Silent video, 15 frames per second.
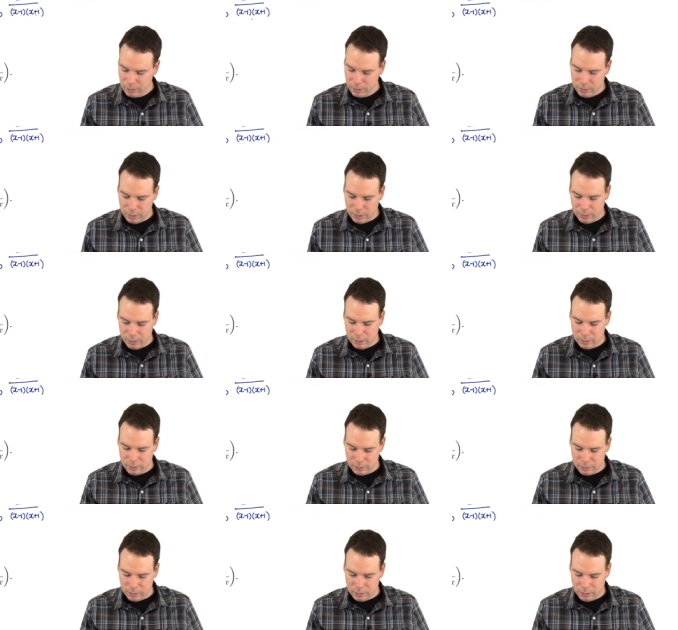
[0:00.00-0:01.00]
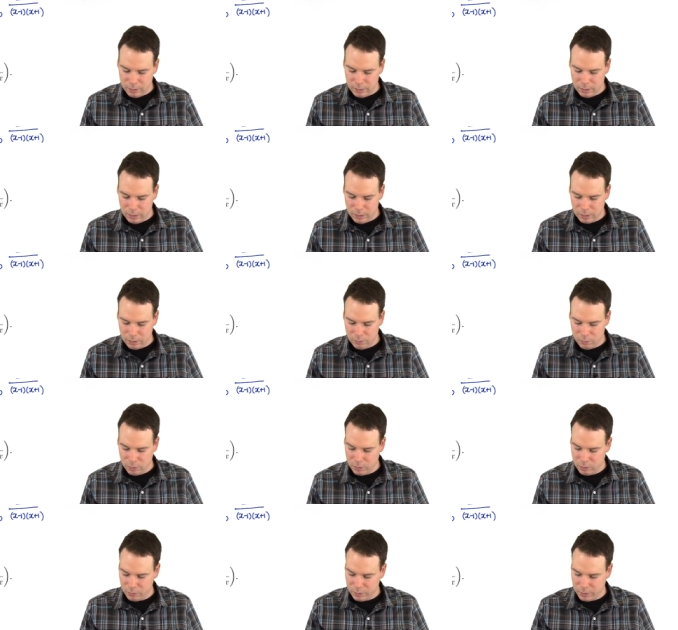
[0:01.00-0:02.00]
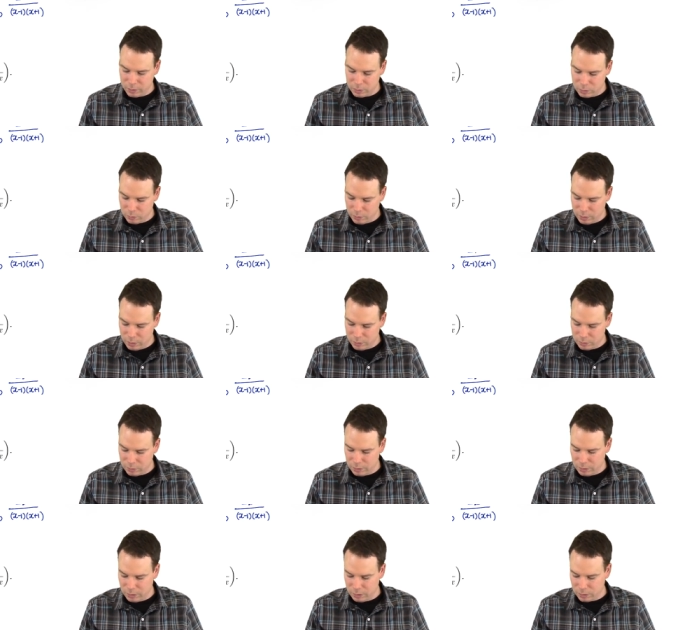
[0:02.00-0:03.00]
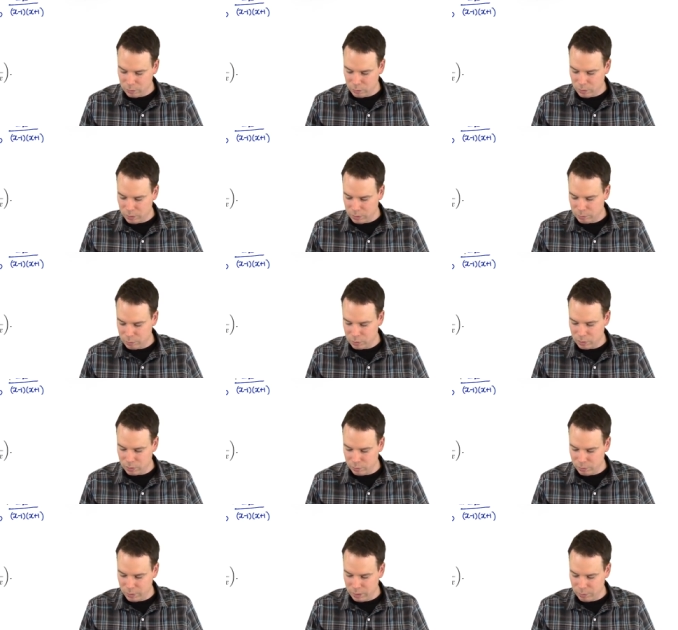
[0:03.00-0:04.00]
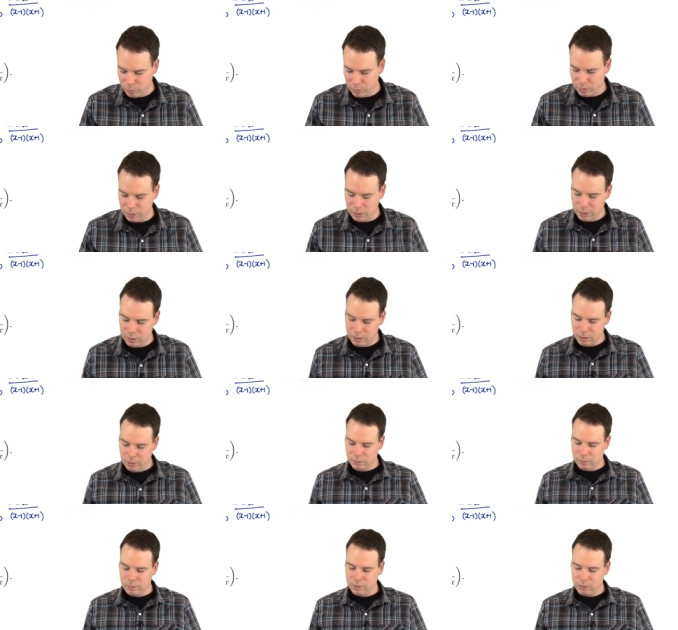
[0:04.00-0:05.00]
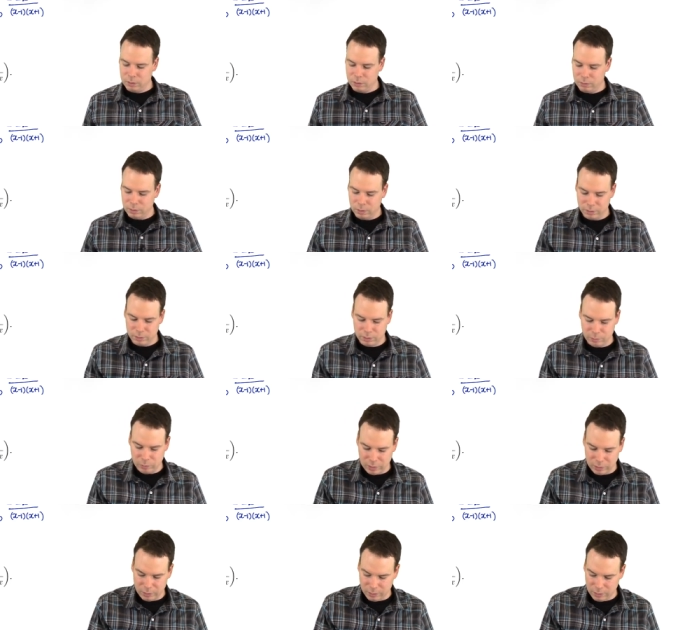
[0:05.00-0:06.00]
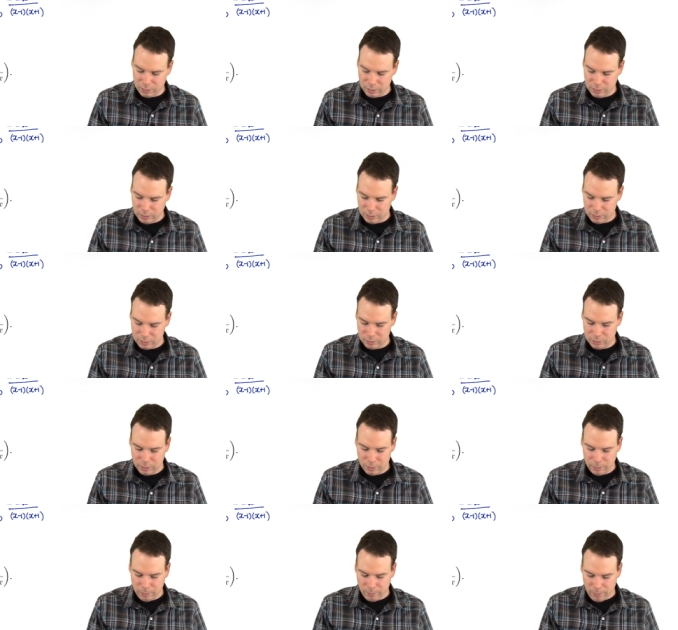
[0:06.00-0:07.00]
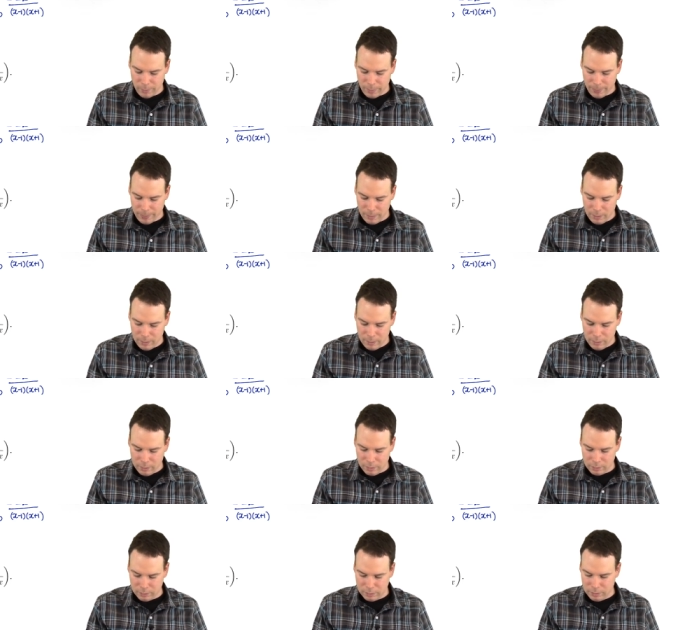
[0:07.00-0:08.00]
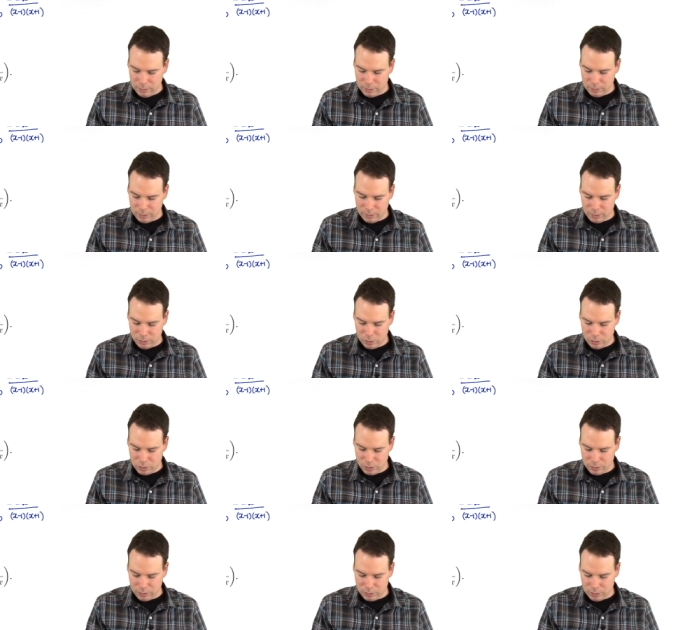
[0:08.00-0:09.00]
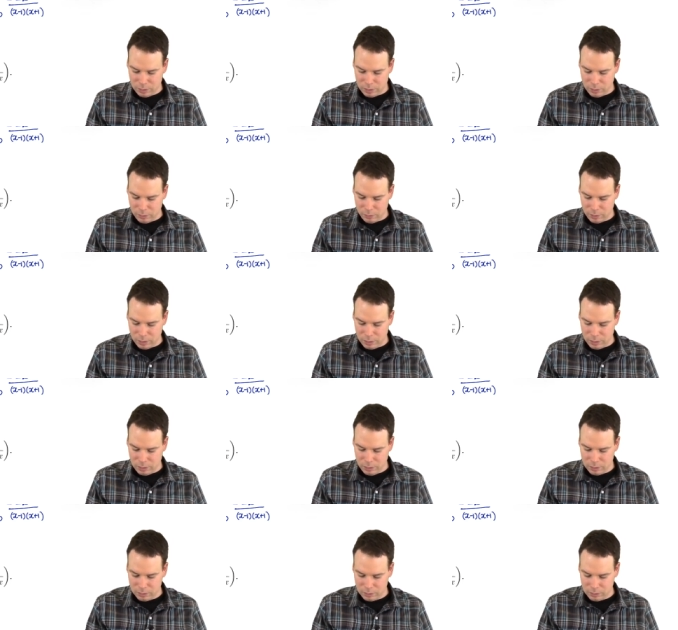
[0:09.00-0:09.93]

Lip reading: And that negative 1 over x squared, so that x squared comes all the way up with a negative, so it looks something like this. I see that that's just now a